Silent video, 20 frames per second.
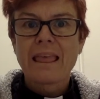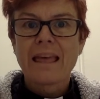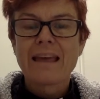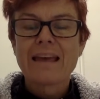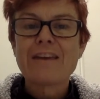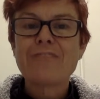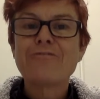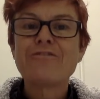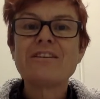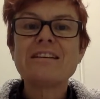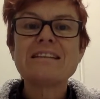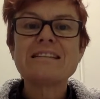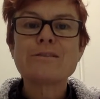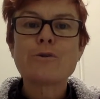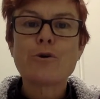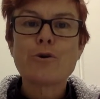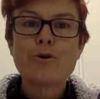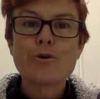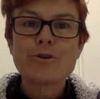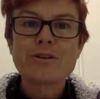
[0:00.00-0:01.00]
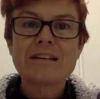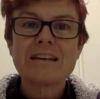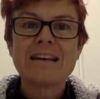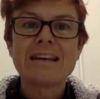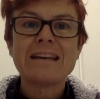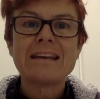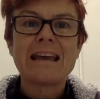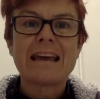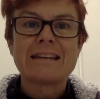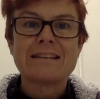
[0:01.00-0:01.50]
If it is
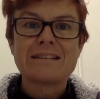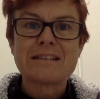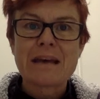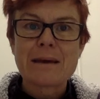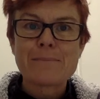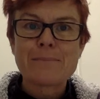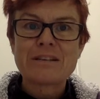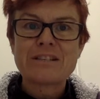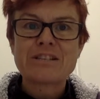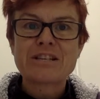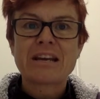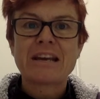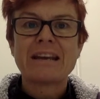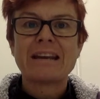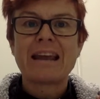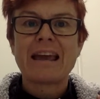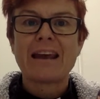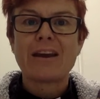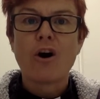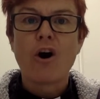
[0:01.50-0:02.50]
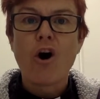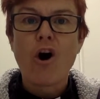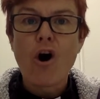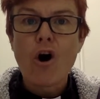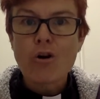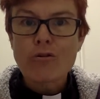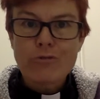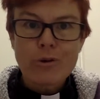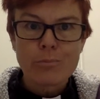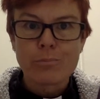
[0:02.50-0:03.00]
hurting and damaging and
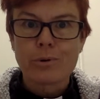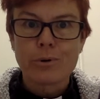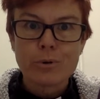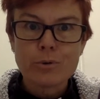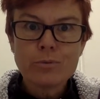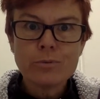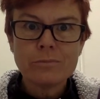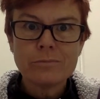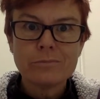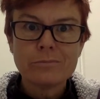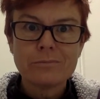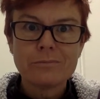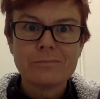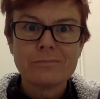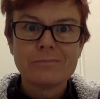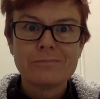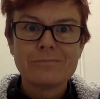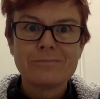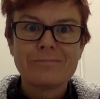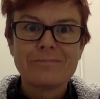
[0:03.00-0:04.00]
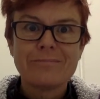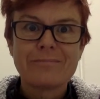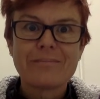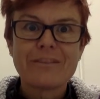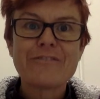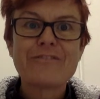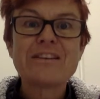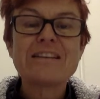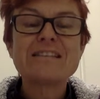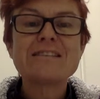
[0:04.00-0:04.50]
horrible,
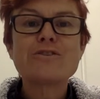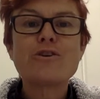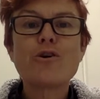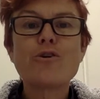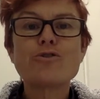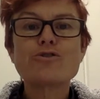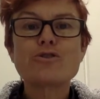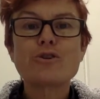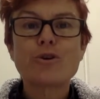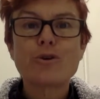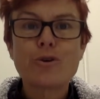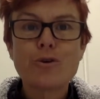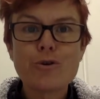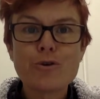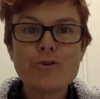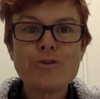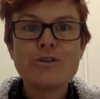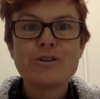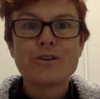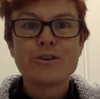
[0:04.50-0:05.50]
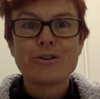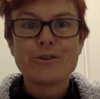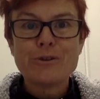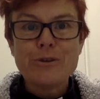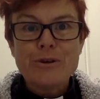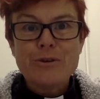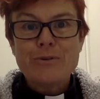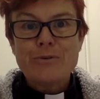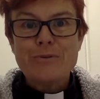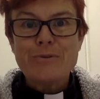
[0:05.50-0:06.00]
if it is not good
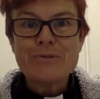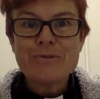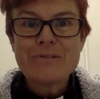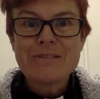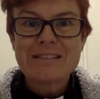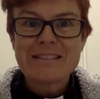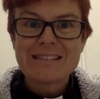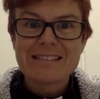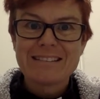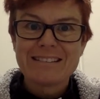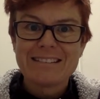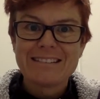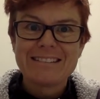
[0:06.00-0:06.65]
news,